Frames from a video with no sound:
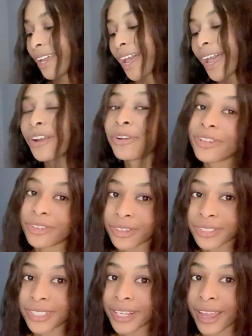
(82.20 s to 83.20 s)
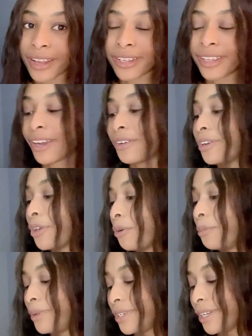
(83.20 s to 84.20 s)
I already looked at it, I already
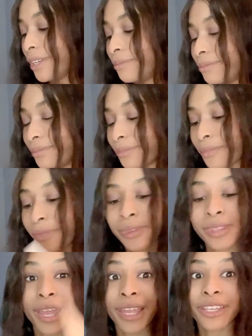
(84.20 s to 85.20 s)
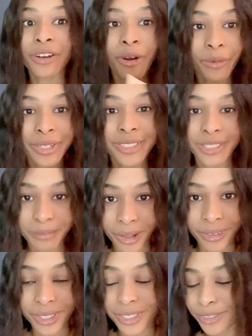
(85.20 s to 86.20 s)
opened it. I can already
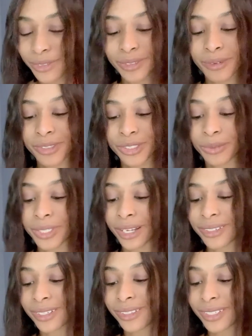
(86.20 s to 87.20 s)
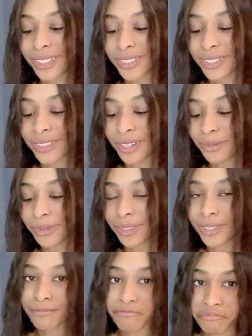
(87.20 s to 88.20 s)
smell it so technically this is not
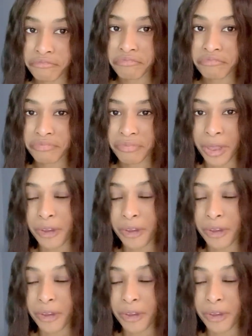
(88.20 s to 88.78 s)
really a